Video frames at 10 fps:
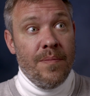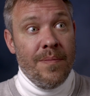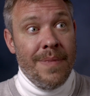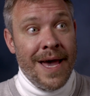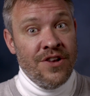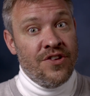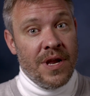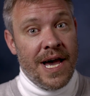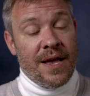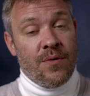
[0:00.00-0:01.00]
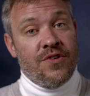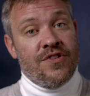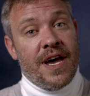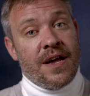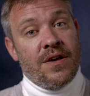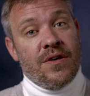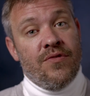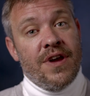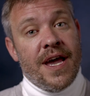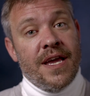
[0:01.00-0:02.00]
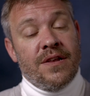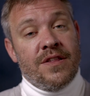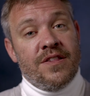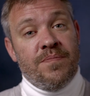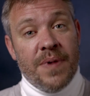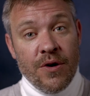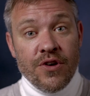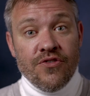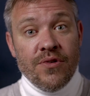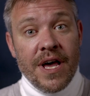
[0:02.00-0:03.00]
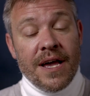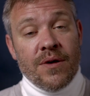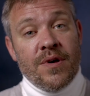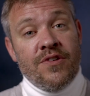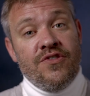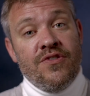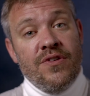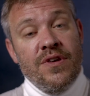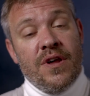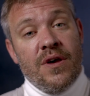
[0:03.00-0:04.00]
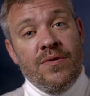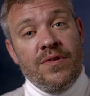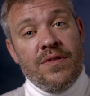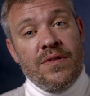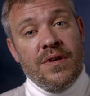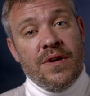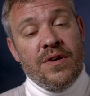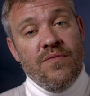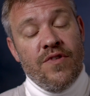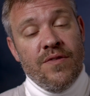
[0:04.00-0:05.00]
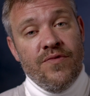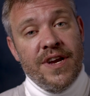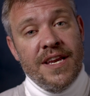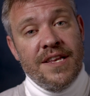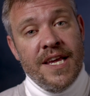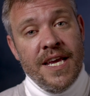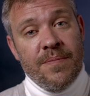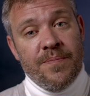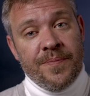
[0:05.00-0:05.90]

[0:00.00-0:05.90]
mental anguish that can create and spiritual anguish, you know, it can run really deep.